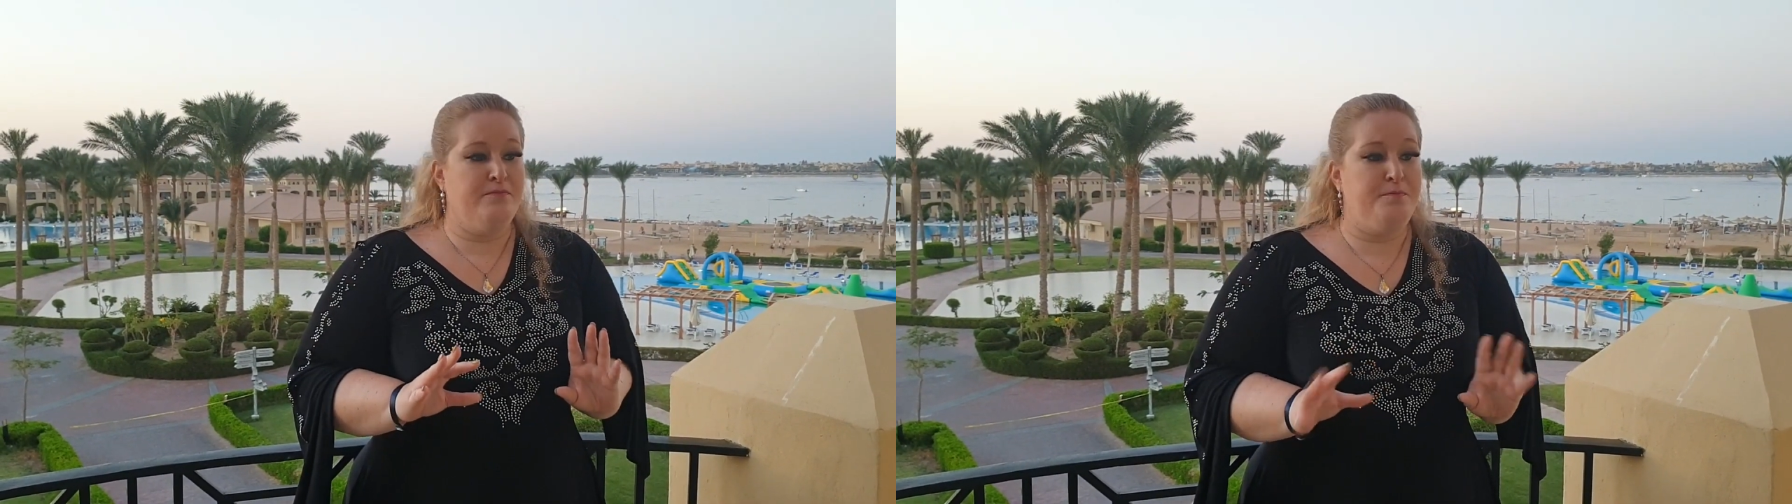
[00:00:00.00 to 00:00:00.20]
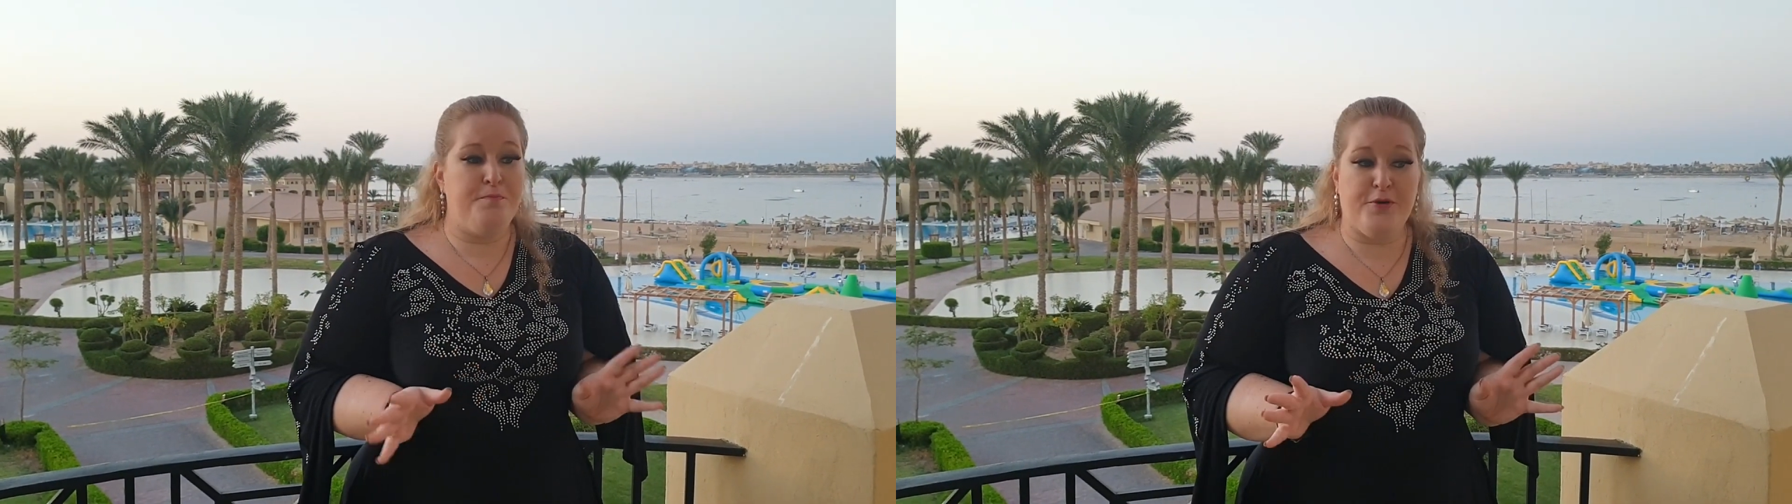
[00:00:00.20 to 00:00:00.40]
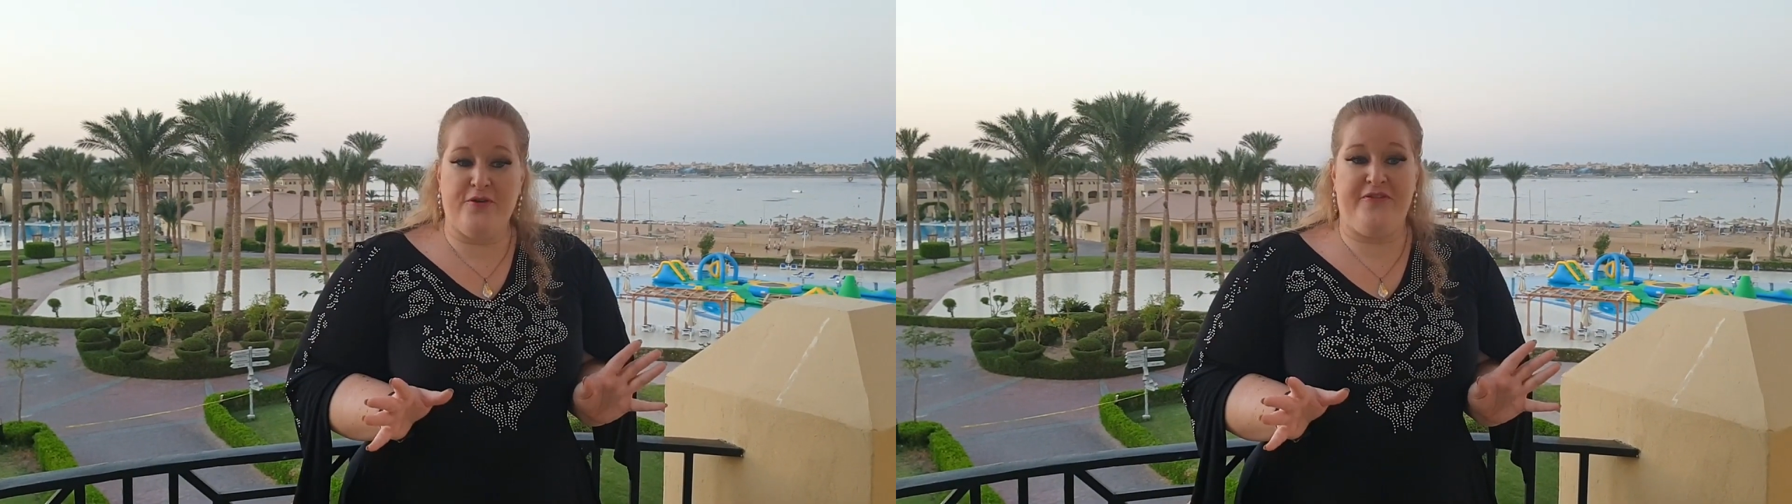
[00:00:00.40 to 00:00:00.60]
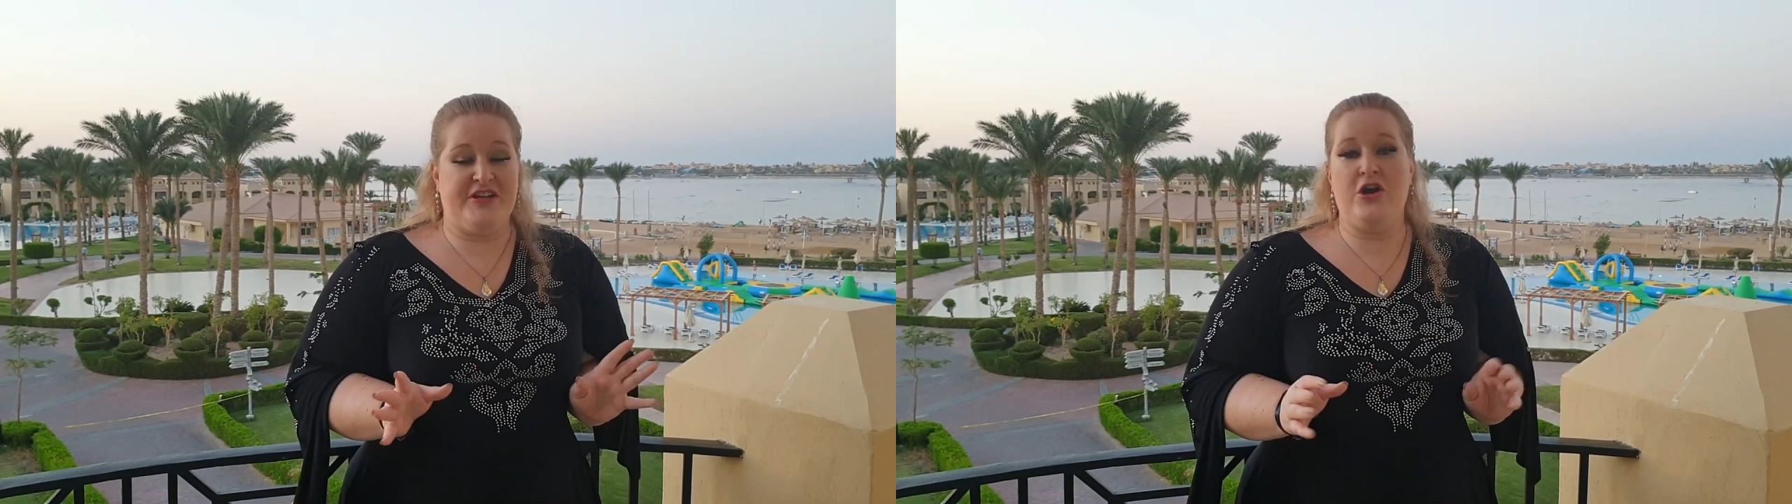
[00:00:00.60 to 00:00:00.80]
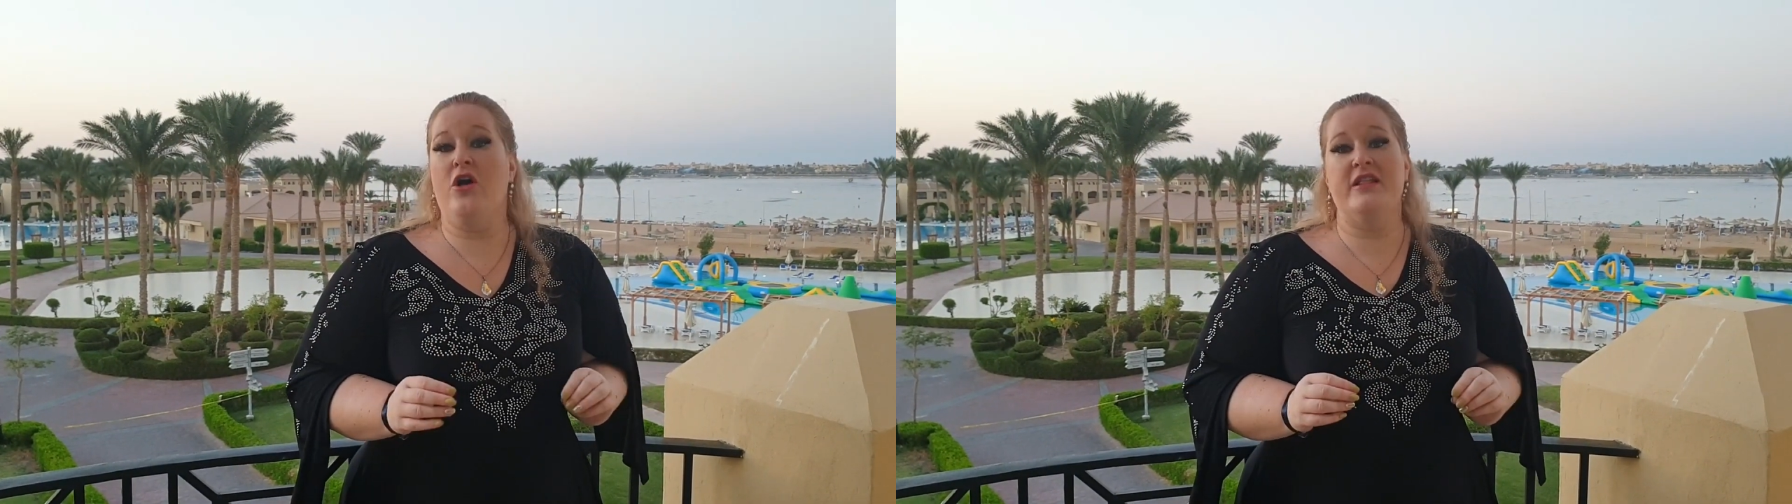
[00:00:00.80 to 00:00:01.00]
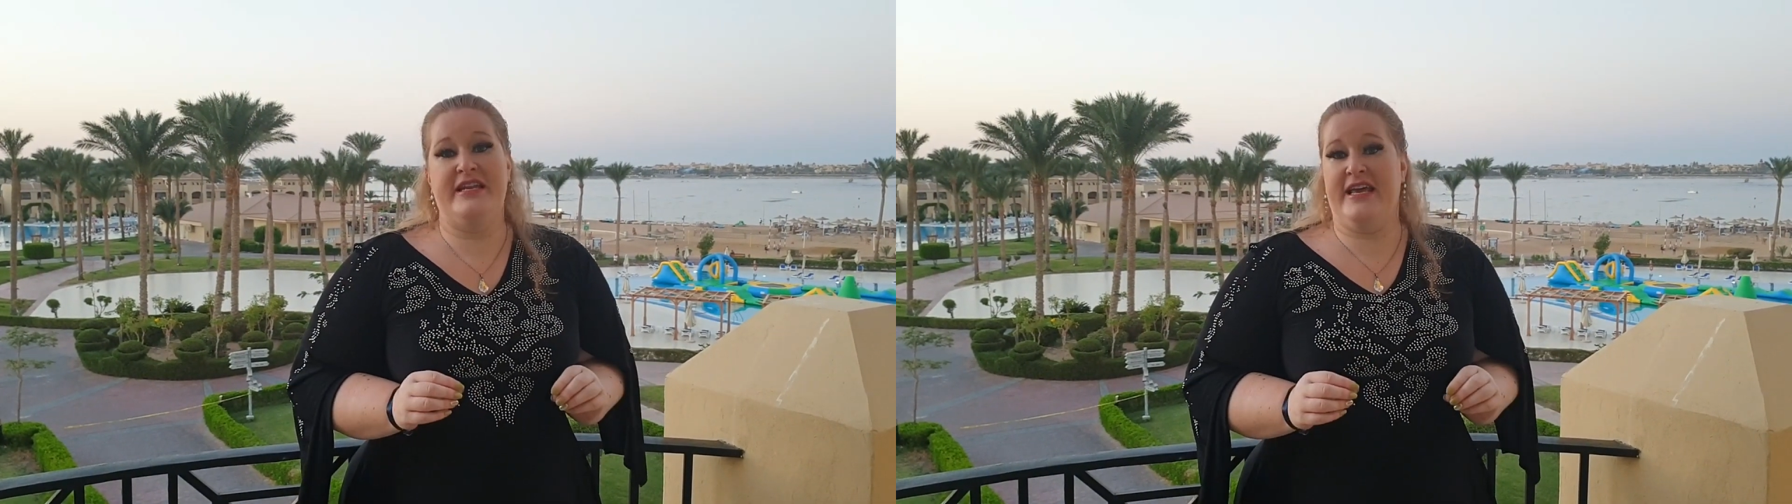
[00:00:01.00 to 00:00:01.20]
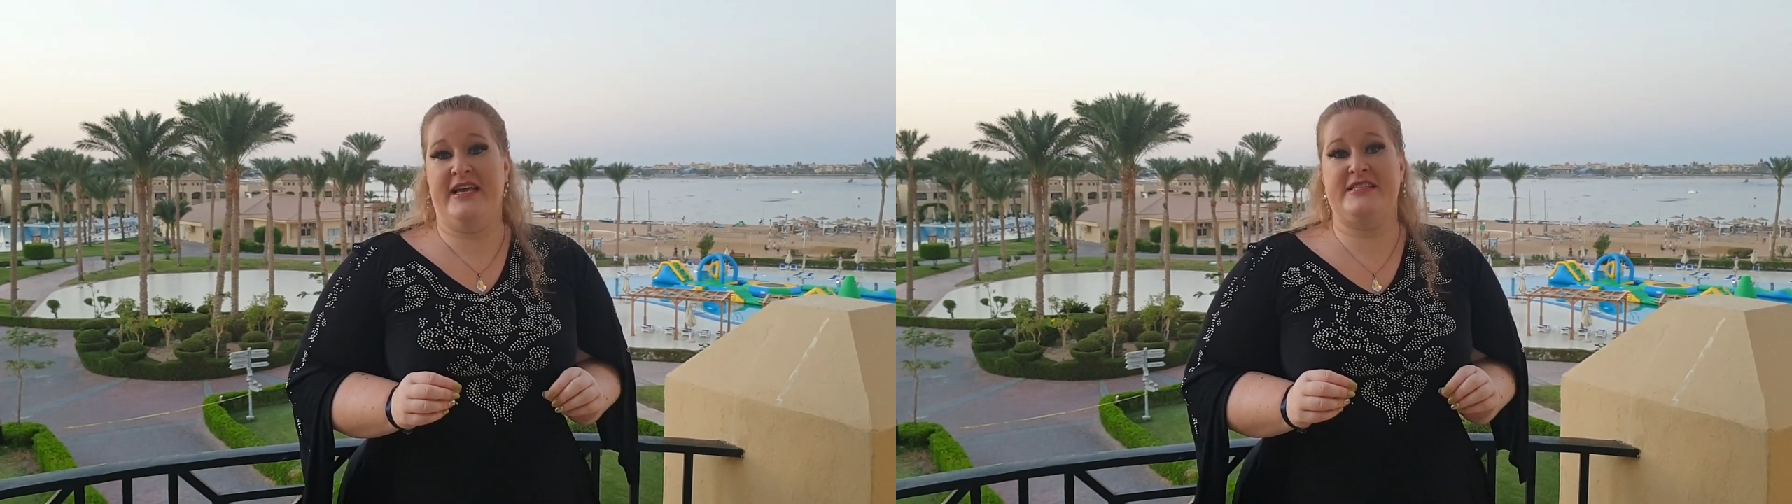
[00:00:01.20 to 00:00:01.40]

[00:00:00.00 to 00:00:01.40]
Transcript: perfect holidays,